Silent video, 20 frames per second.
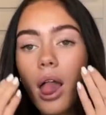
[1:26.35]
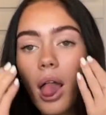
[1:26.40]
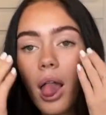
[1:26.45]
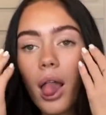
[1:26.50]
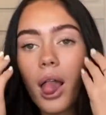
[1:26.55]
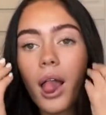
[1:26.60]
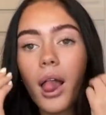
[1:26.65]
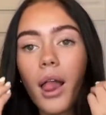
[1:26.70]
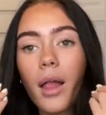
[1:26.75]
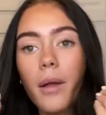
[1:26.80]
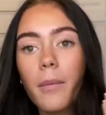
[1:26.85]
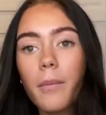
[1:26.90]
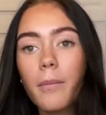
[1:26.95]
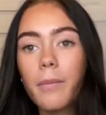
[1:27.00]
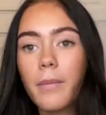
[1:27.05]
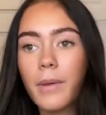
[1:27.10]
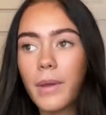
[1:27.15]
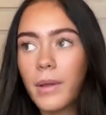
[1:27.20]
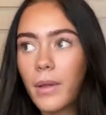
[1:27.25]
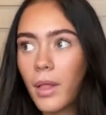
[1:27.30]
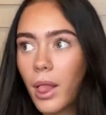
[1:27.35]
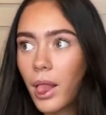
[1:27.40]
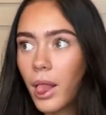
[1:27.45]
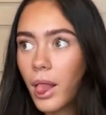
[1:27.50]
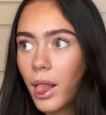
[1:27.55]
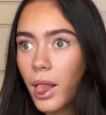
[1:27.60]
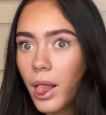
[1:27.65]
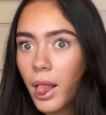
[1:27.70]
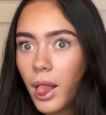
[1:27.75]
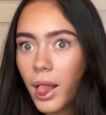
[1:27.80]
Oh, be oh,
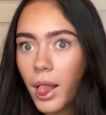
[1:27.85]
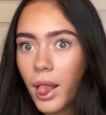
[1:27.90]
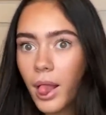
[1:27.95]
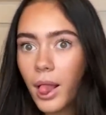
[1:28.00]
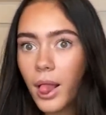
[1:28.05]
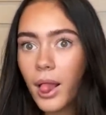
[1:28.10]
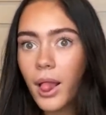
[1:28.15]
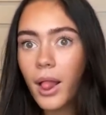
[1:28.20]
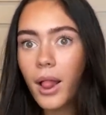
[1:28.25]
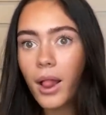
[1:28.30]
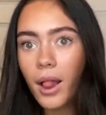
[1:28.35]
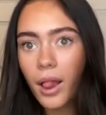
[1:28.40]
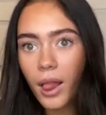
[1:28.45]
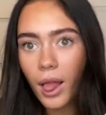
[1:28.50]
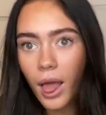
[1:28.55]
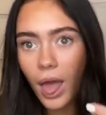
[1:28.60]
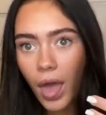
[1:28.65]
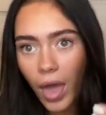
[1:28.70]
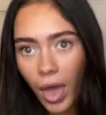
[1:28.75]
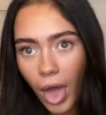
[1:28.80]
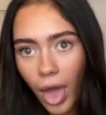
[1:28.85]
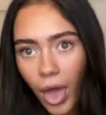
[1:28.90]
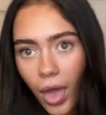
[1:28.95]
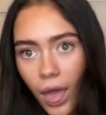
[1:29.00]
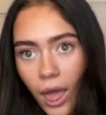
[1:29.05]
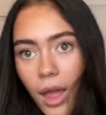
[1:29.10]
oh.